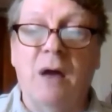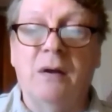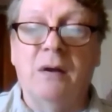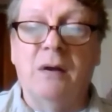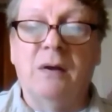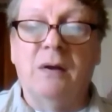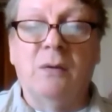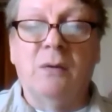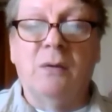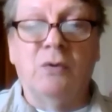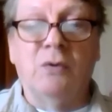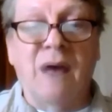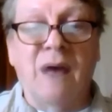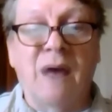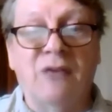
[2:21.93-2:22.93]
It
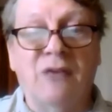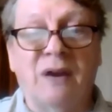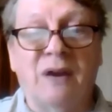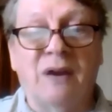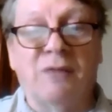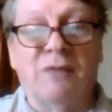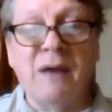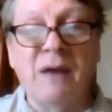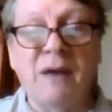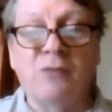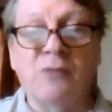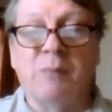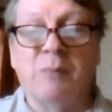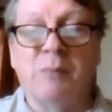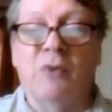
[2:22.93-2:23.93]
was not Senator Franken's
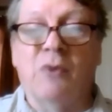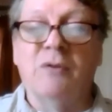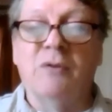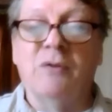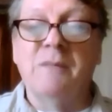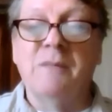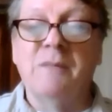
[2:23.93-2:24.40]
proposal,